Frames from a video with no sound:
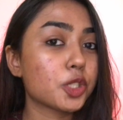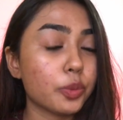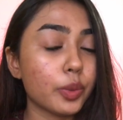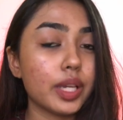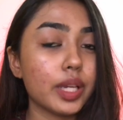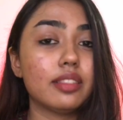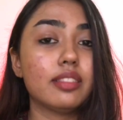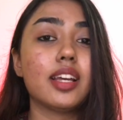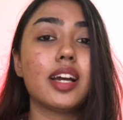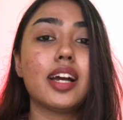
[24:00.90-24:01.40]

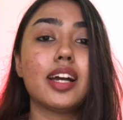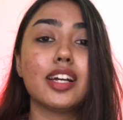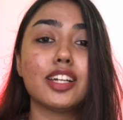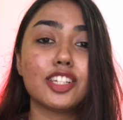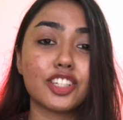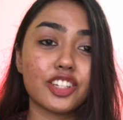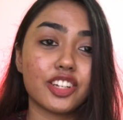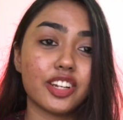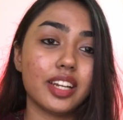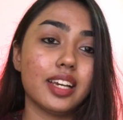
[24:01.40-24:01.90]
Shweta,
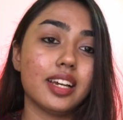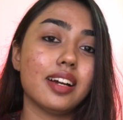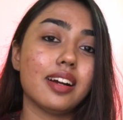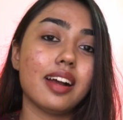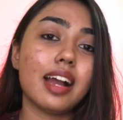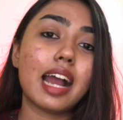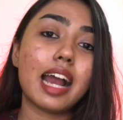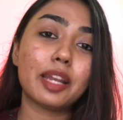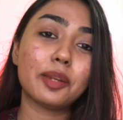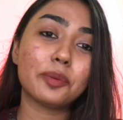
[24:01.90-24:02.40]

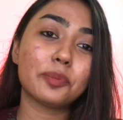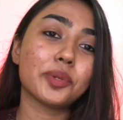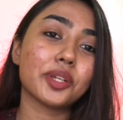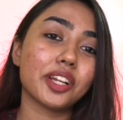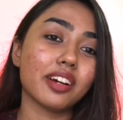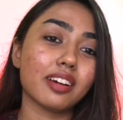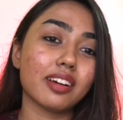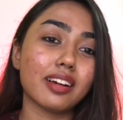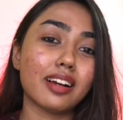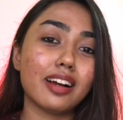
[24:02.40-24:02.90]
Shreya and
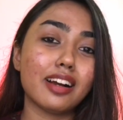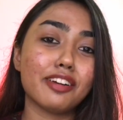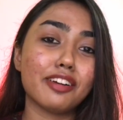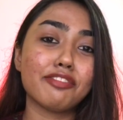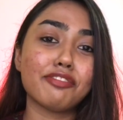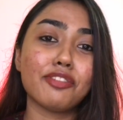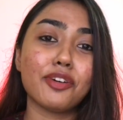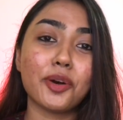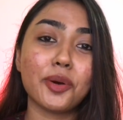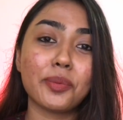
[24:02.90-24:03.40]

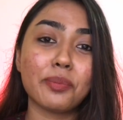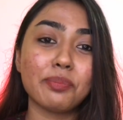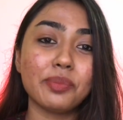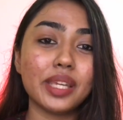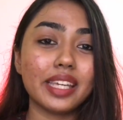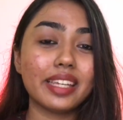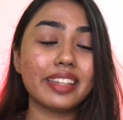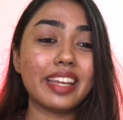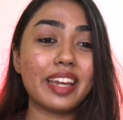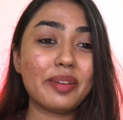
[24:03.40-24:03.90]
Priyanka for
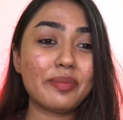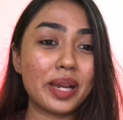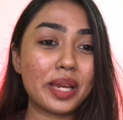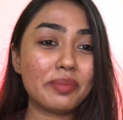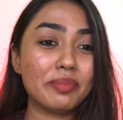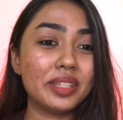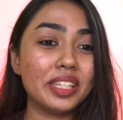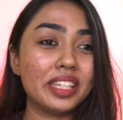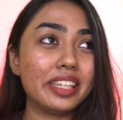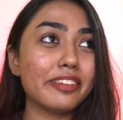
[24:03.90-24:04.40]
being there
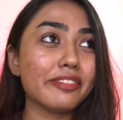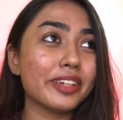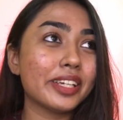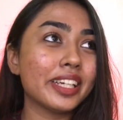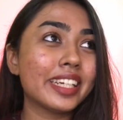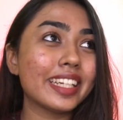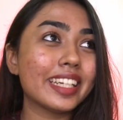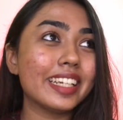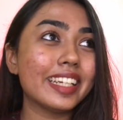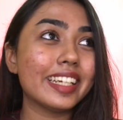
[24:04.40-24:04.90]
by me
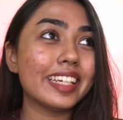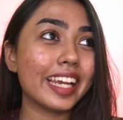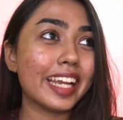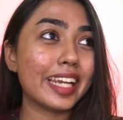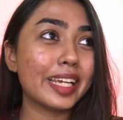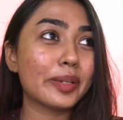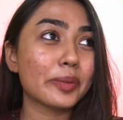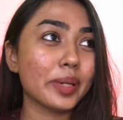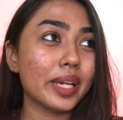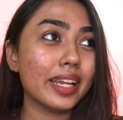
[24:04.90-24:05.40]
even till
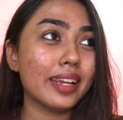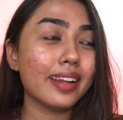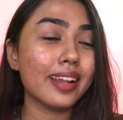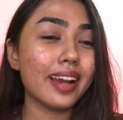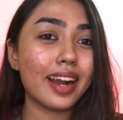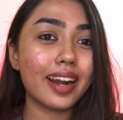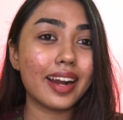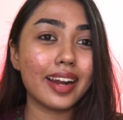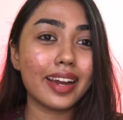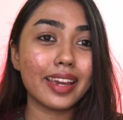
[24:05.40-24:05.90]
date.
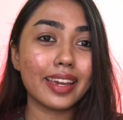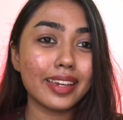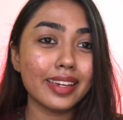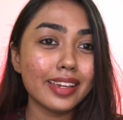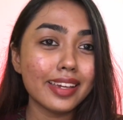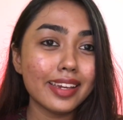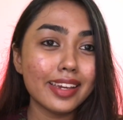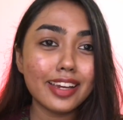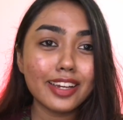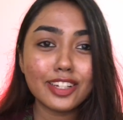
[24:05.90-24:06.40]
When
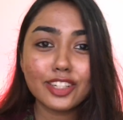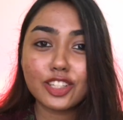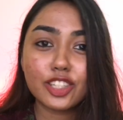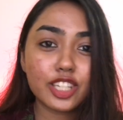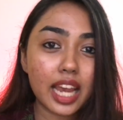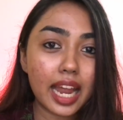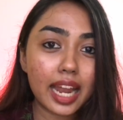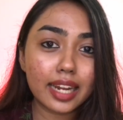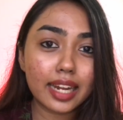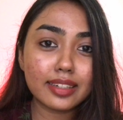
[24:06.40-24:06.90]
I
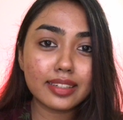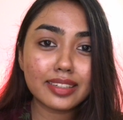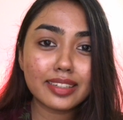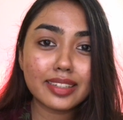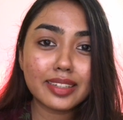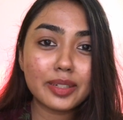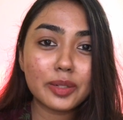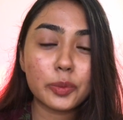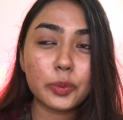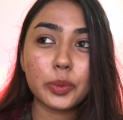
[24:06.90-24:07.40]
chat
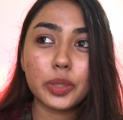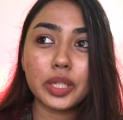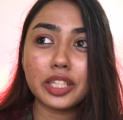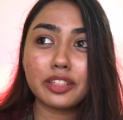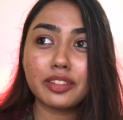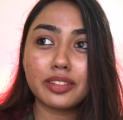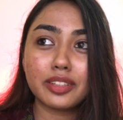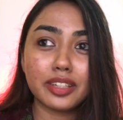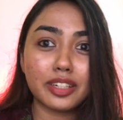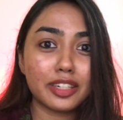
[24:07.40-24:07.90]

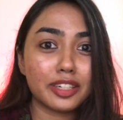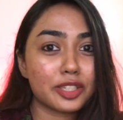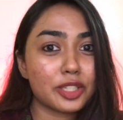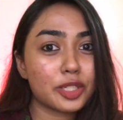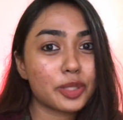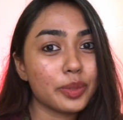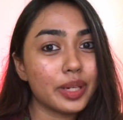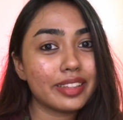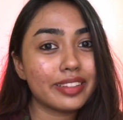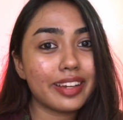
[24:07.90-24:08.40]
with
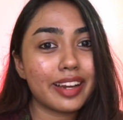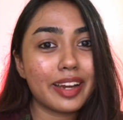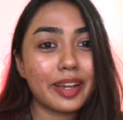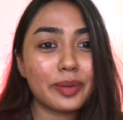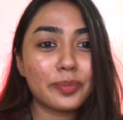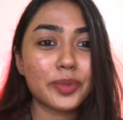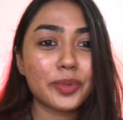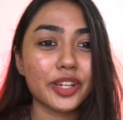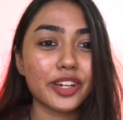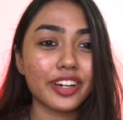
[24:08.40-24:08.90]
Shweta
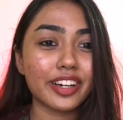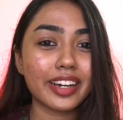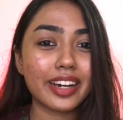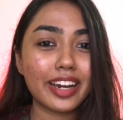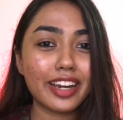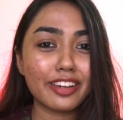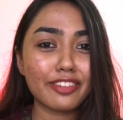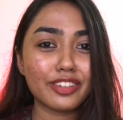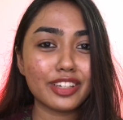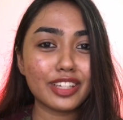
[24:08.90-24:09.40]
and
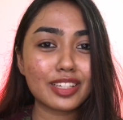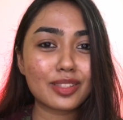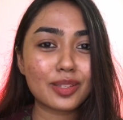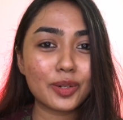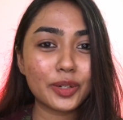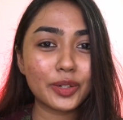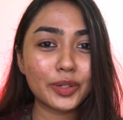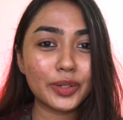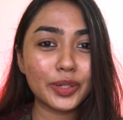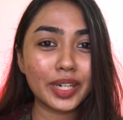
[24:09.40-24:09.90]
Priyanka, I feel
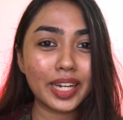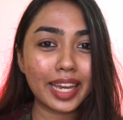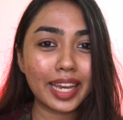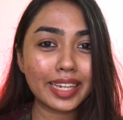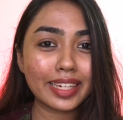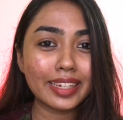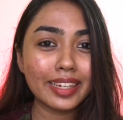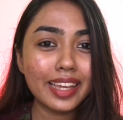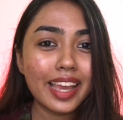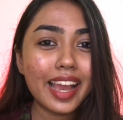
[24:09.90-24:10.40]
so good.
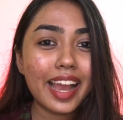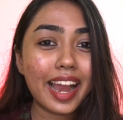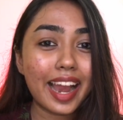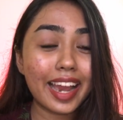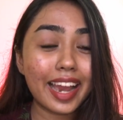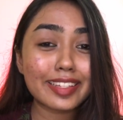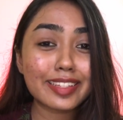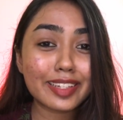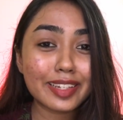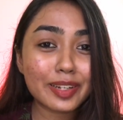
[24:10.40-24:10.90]
Like,
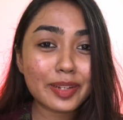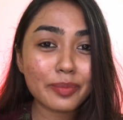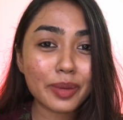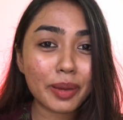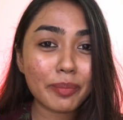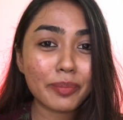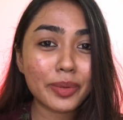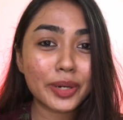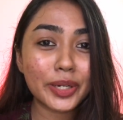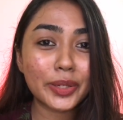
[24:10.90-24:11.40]
I still
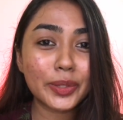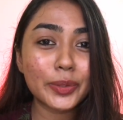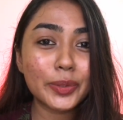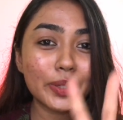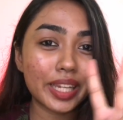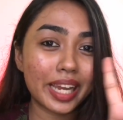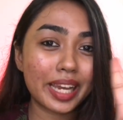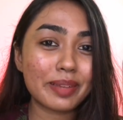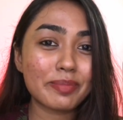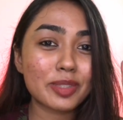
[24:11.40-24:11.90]
remember
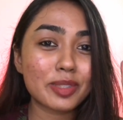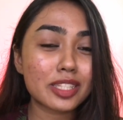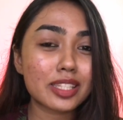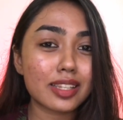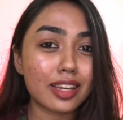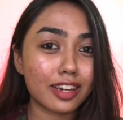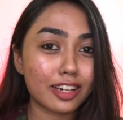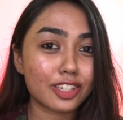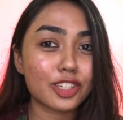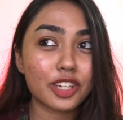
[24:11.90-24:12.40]
two
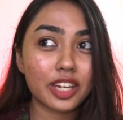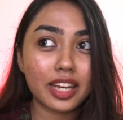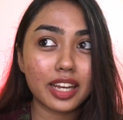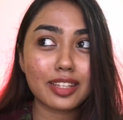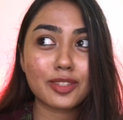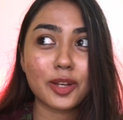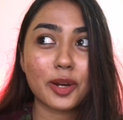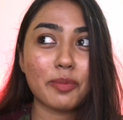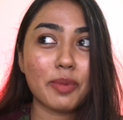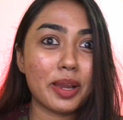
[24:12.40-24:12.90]
times
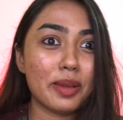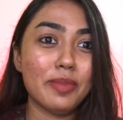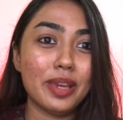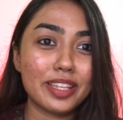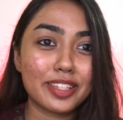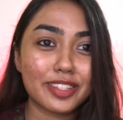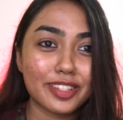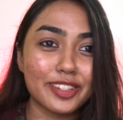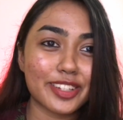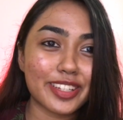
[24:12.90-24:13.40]
Shreya saw my
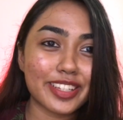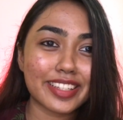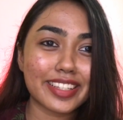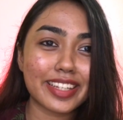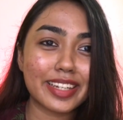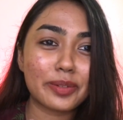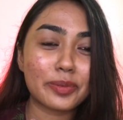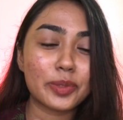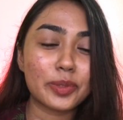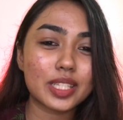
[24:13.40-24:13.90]

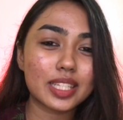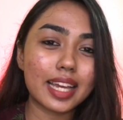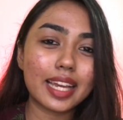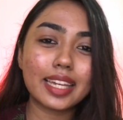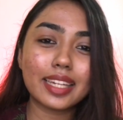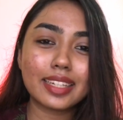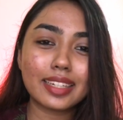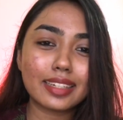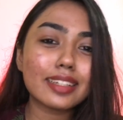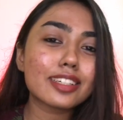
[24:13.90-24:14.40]
messages. It was
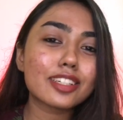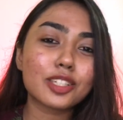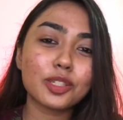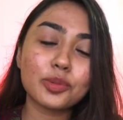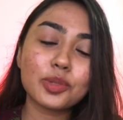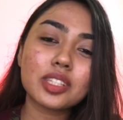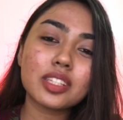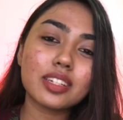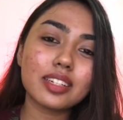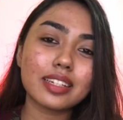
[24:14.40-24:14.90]
like
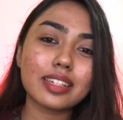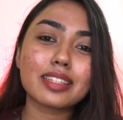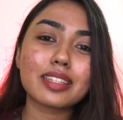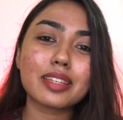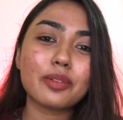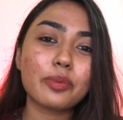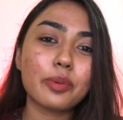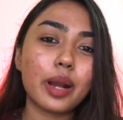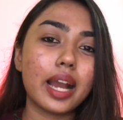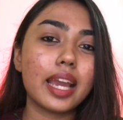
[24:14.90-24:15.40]
she was the
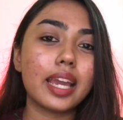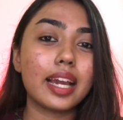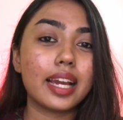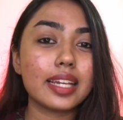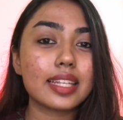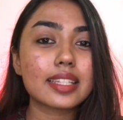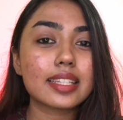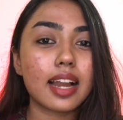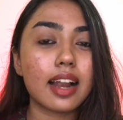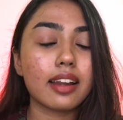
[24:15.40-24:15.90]
reason why
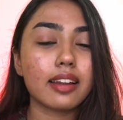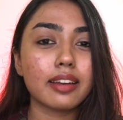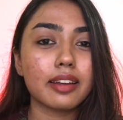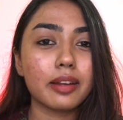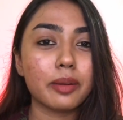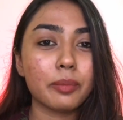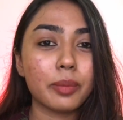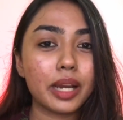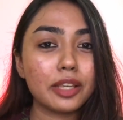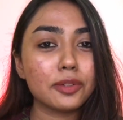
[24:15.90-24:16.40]
I
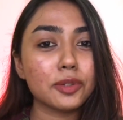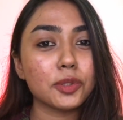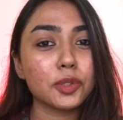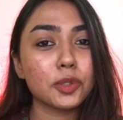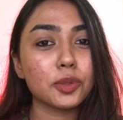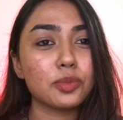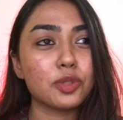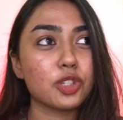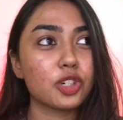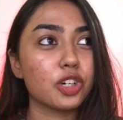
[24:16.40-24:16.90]
started my
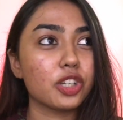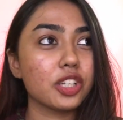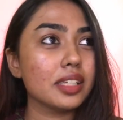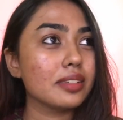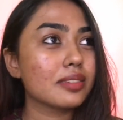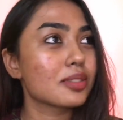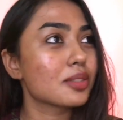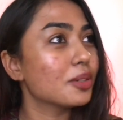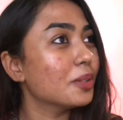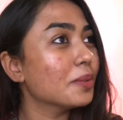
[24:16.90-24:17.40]
YouTube
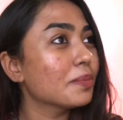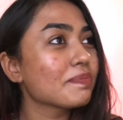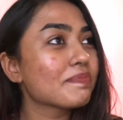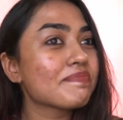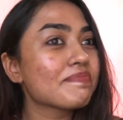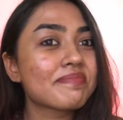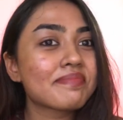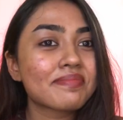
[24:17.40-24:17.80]
journey. So